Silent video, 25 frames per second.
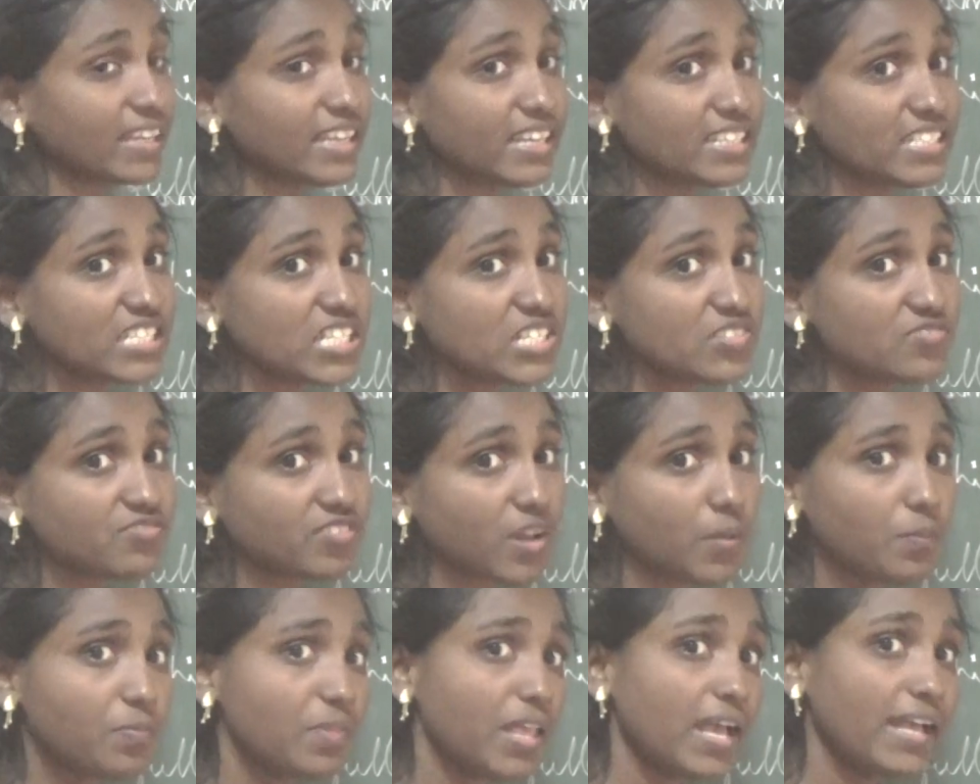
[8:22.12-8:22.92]
getting
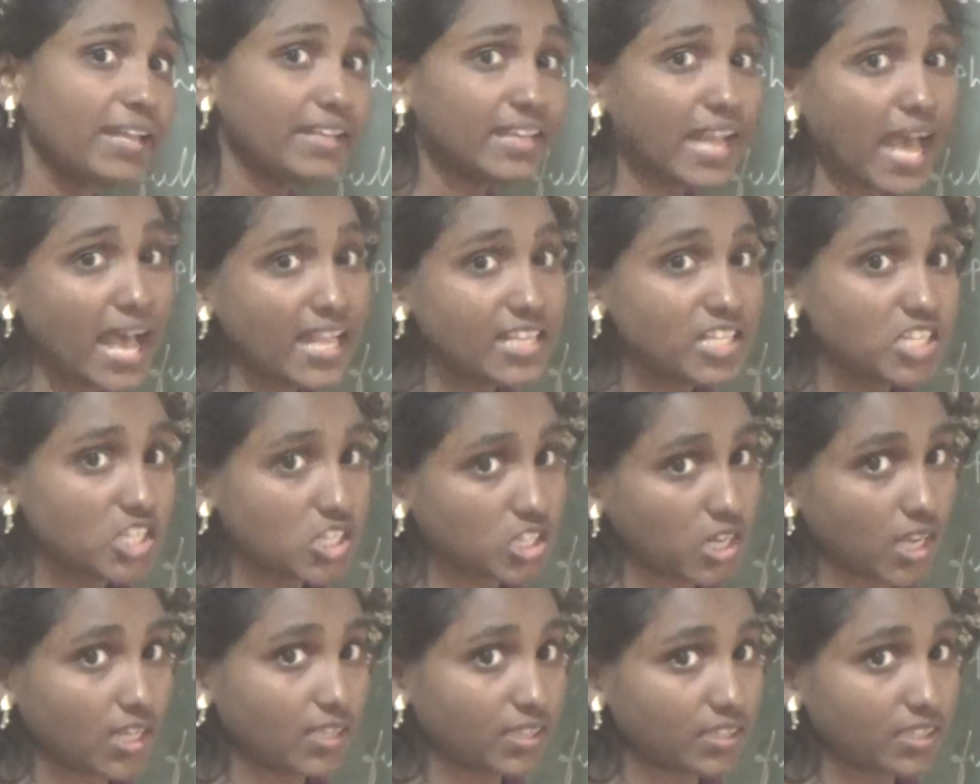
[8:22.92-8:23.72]
from
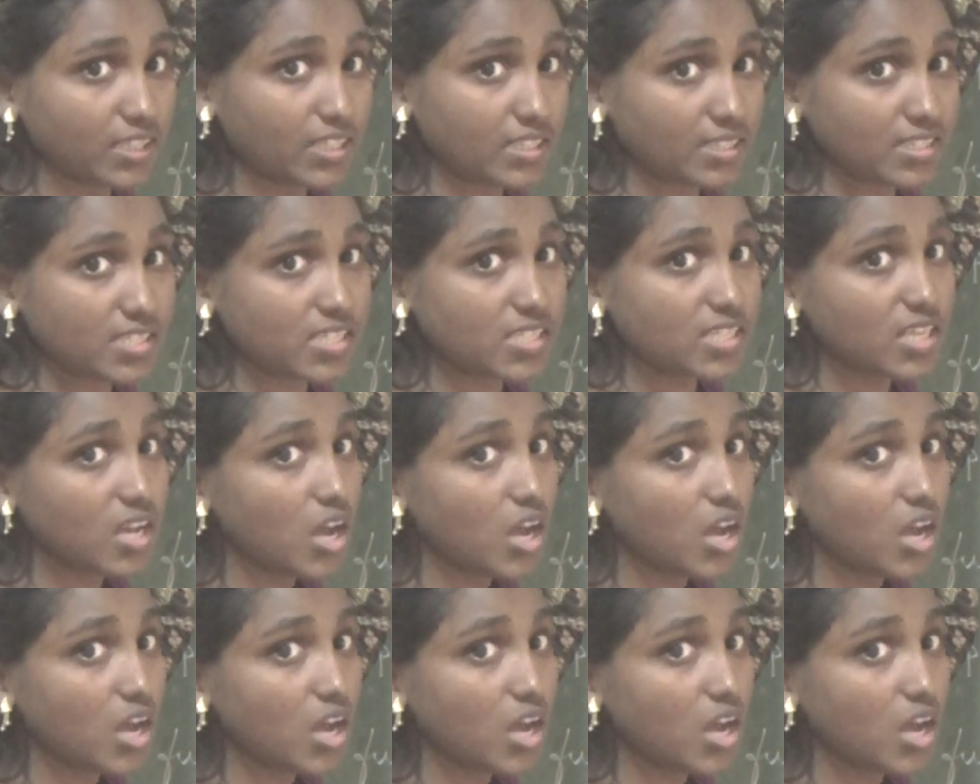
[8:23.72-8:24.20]
natural things.